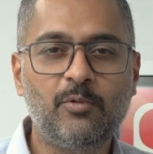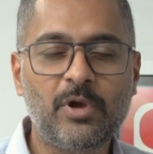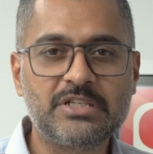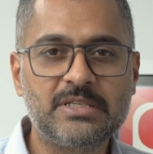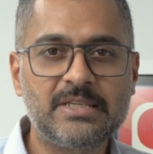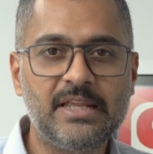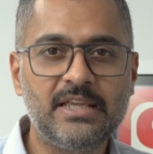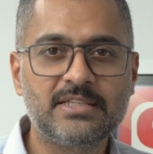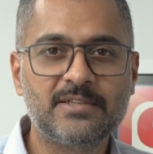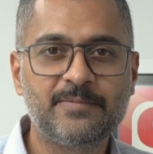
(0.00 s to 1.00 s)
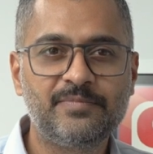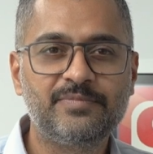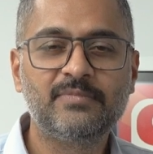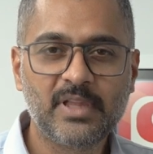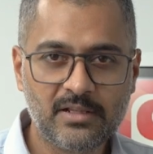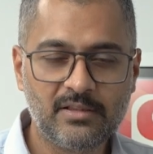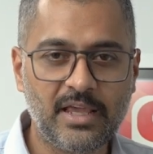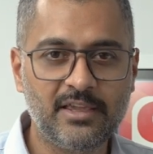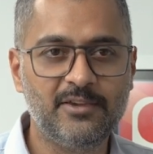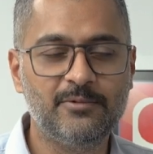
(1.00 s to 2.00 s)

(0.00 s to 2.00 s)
the question series. Thank